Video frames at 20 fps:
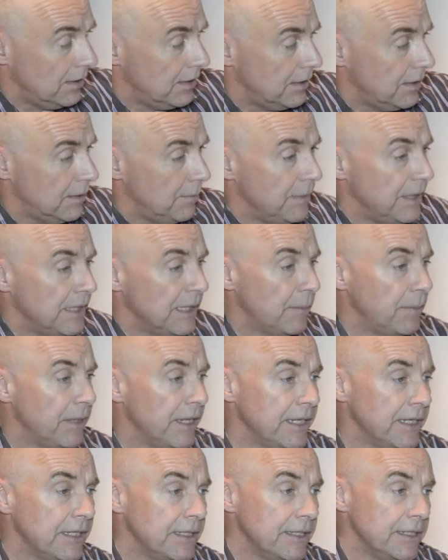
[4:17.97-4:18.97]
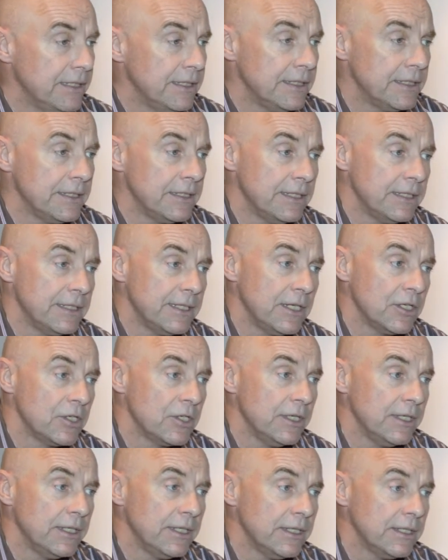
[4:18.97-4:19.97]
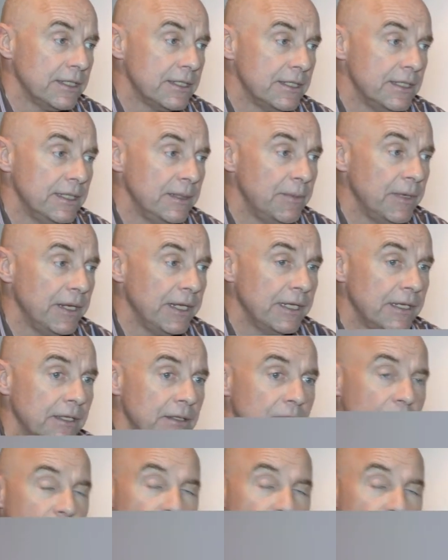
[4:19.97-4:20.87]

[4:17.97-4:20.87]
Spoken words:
the media player is essentially a CD player